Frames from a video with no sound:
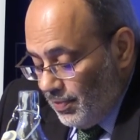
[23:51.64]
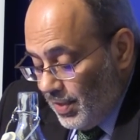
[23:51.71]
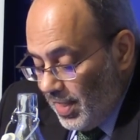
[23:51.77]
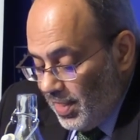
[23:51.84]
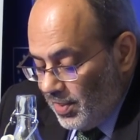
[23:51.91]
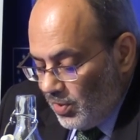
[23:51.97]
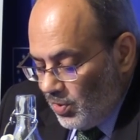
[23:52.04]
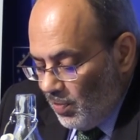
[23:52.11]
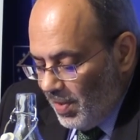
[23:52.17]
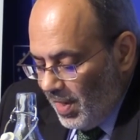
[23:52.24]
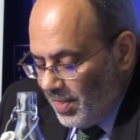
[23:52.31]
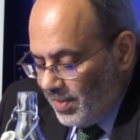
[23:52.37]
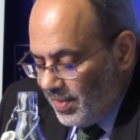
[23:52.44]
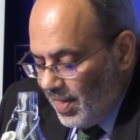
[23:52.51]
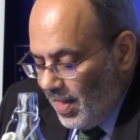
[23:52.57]
There is a
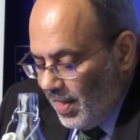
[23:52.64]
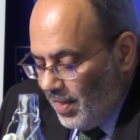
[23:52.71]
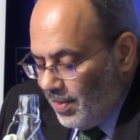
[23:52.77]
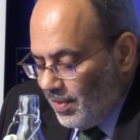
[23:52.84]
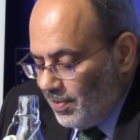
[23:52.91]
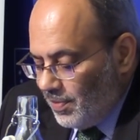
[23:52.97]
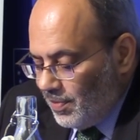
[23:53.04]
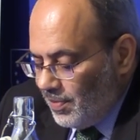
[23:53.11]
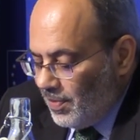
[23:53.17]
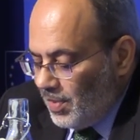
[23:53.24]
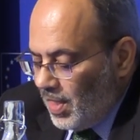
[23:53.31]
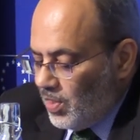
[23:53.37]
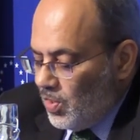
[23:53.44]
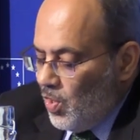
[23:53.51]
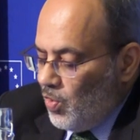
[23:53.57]
Somali saying
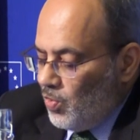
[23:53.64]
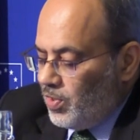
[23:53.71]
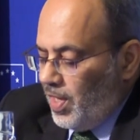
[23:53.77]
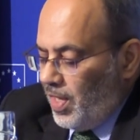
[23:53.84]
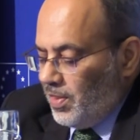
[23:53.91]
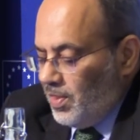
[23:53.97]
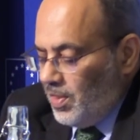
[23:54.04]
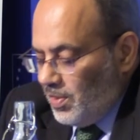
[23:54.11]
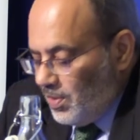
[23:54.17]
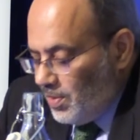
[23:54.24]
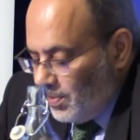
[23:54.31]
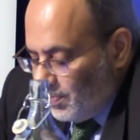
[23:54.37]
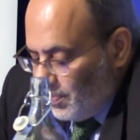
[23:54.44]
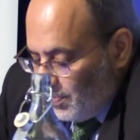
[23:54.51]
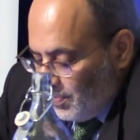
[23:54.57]
that goes like
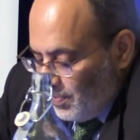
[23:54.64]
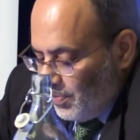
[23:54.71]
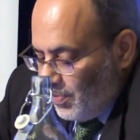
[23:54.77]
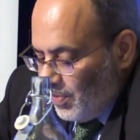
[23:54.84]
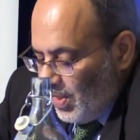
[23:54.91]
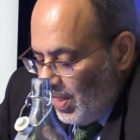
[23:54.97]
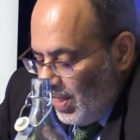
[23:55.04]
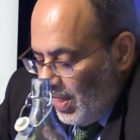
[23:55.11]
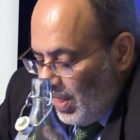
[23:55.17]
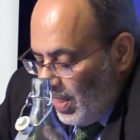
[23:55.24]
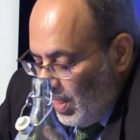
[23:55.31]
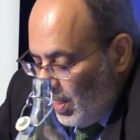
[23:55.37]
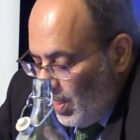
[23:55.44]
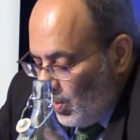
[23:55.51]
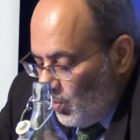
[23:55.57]
this
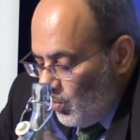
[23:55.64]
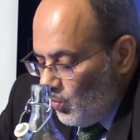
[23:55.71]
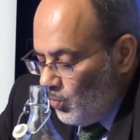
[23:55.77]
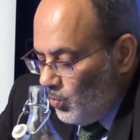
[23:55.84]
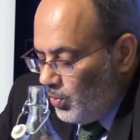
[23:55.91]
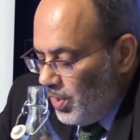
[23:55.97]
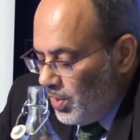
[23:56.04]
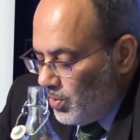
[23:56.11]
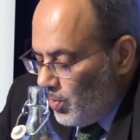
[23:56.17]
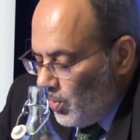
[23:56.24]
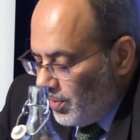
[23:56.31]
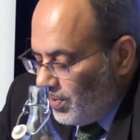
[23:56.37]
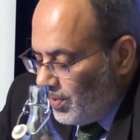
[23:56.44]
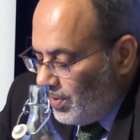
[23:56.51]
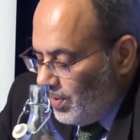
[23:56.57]
He who does
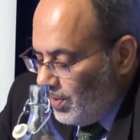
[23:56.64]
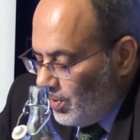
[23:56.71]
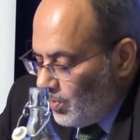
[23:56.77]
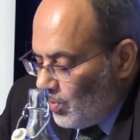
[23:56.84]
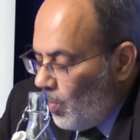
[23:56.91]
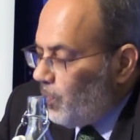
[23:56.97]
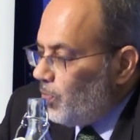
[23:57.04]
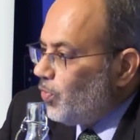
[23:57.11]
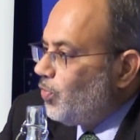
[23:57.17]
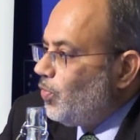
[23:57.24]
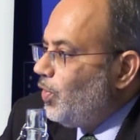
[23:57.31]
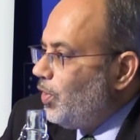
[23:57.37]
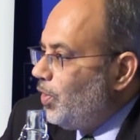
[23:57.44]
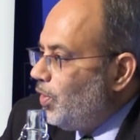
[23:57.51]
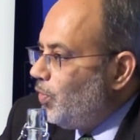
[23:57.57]
not seize
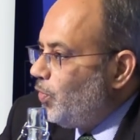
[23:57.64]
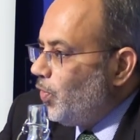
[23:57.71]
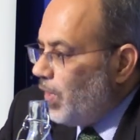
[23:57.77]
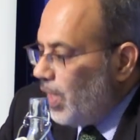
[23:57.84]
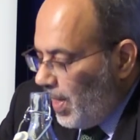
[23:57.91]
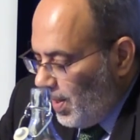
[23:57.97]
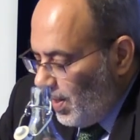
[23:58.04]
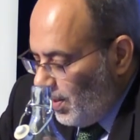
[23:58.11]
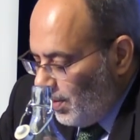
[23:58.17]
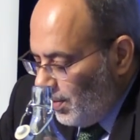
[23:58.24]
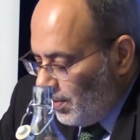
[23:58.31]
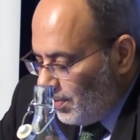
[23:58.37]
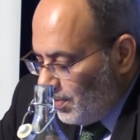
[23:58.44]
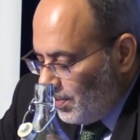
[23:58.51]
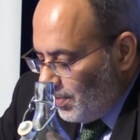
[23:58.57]
opportunity today
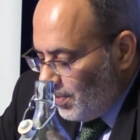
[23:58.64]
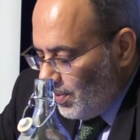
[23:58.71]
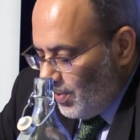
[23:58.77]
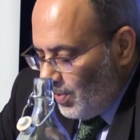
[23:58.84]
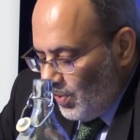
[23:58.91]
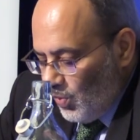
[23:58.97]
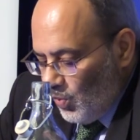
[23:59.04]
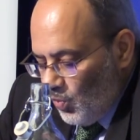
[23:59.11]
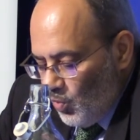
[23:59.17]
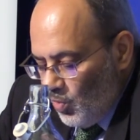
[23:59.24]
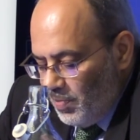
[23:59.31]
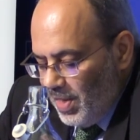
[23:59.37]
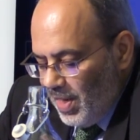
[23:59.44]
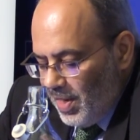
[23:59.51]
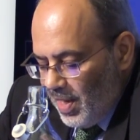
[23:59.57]

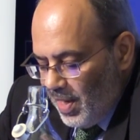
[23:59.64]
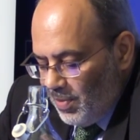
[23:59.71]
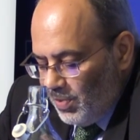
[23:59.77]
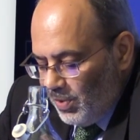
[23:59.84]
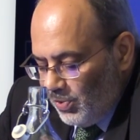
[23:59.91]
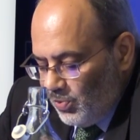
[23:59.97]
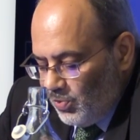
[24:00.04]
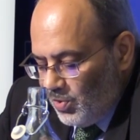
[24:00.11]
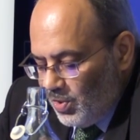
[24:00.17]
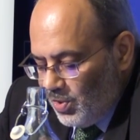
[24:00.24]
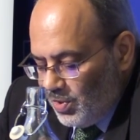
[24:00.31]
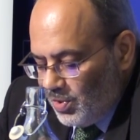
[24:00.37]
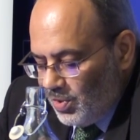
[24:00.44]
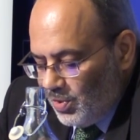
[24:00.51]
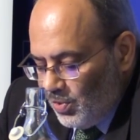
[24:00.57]
will be unable to
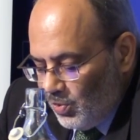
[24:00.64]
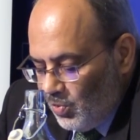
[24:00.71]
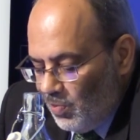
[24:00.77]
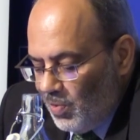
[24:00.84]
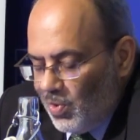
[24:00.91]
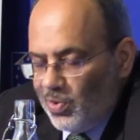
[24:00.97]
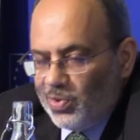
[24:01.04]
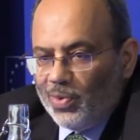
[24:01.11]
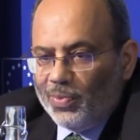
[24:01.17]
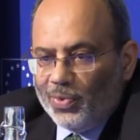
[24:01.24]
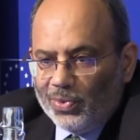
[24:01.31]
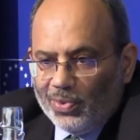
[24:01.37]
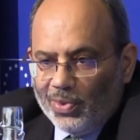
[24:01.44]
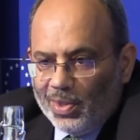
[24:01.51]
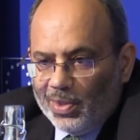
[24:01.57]
seize tomorrow's
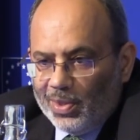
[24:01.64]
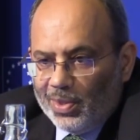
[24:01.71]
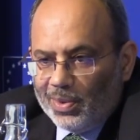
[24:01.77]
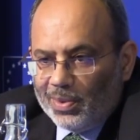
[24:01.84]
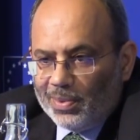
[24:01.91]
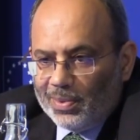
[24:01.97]
opportunity.